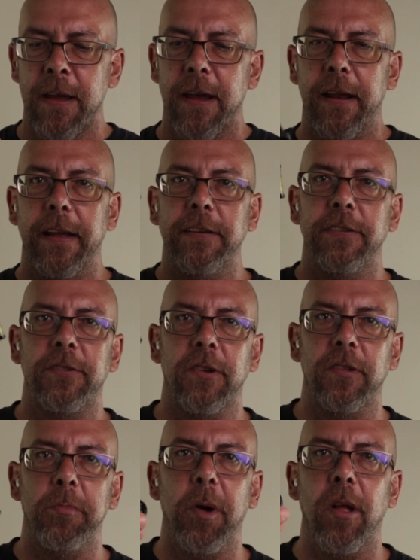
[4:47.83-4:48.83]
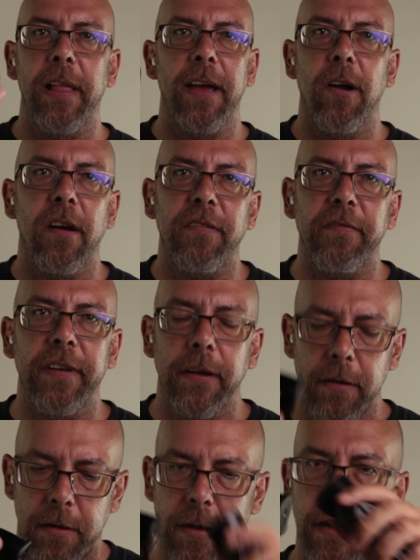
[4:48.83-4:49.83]
and I just took the ball head off of it
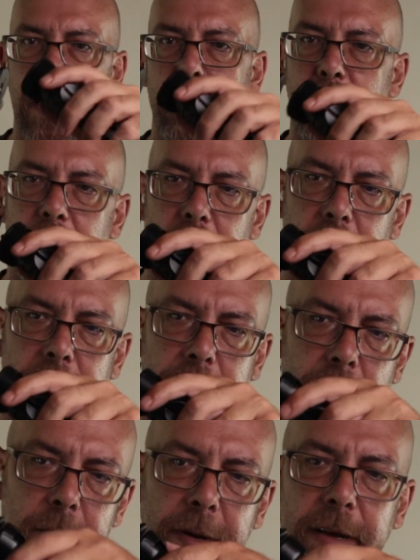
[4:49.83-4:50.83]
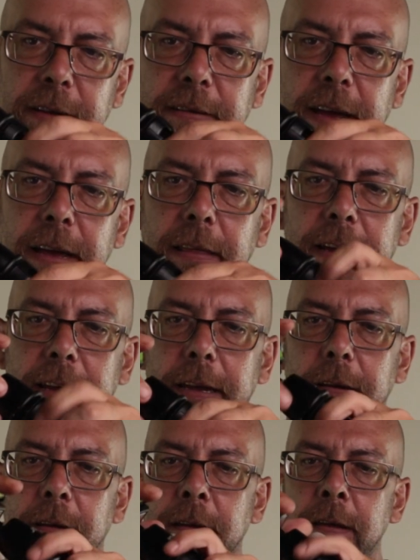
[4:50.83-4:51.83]
and I put it on here because I like
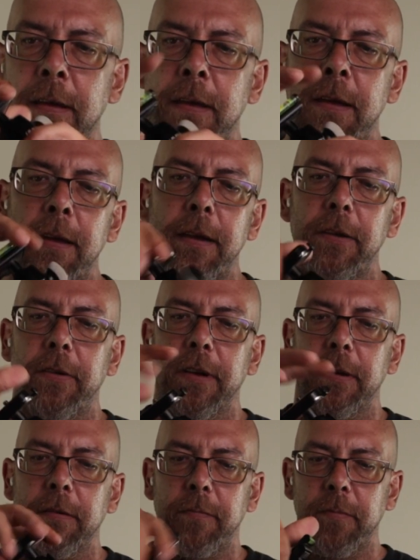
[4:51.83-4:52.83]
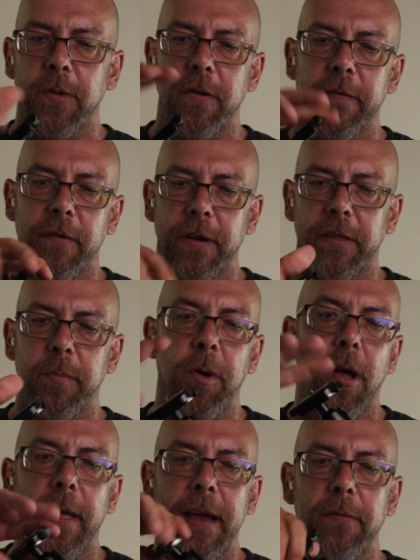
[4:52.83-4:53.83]
it. You can maneuver it. The
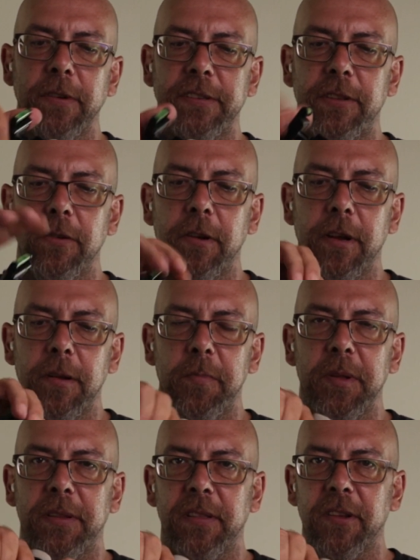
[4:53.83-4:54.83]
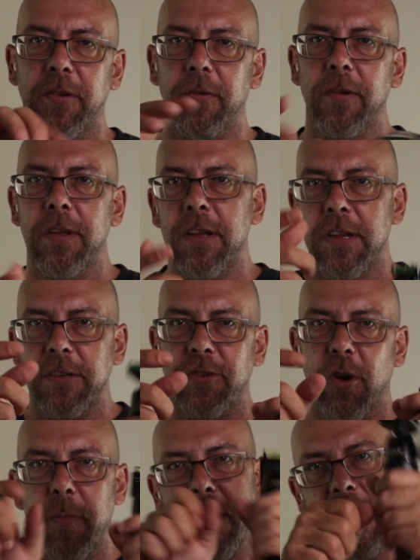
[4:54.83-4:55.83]
ball head was still good, but the little
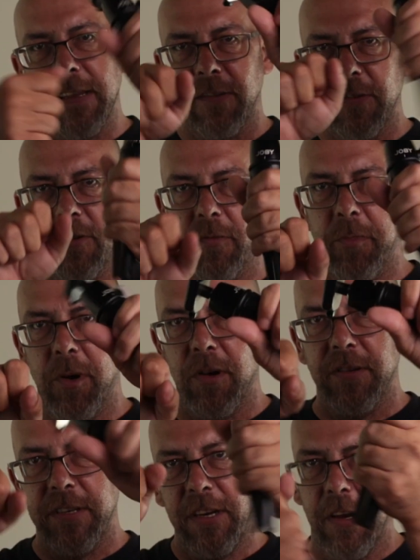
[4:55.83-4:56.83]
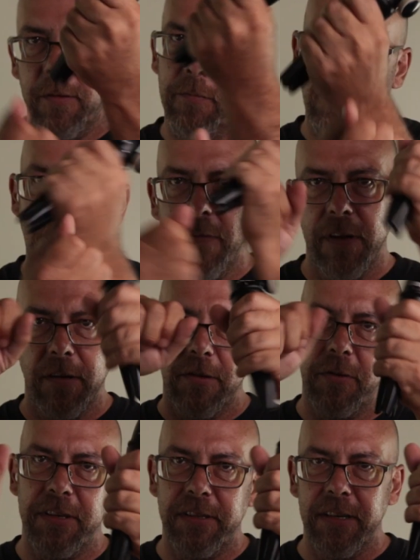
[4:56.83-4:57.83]
Joby has those little balls and you go and move it and
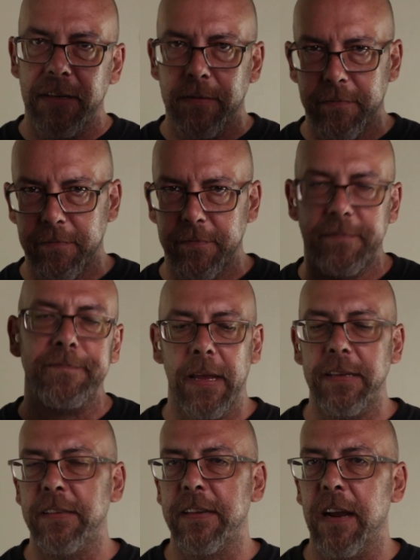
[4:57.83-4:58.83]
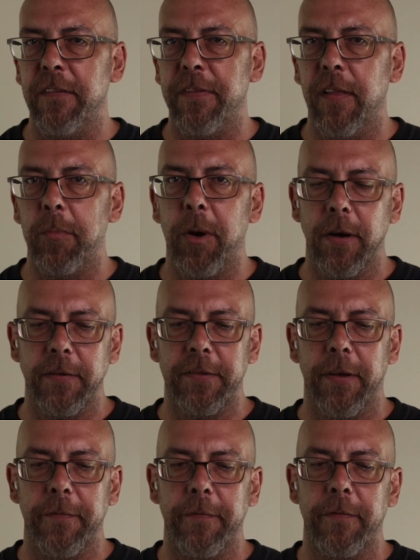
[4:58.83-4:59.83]
twist it, and it just kind of fell apart.
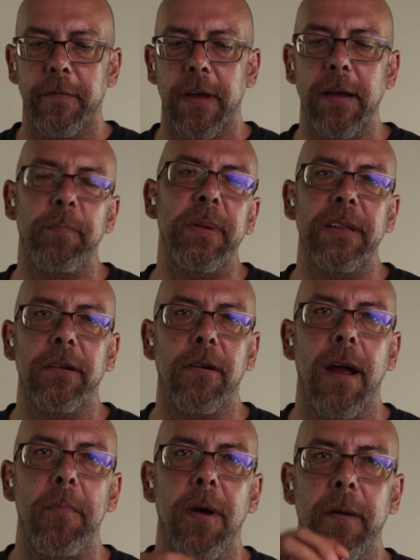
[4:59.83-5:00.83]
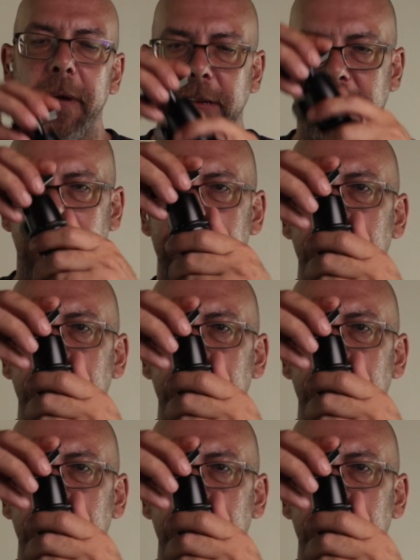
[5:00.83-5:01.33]
So I beat the crap out of my stuff.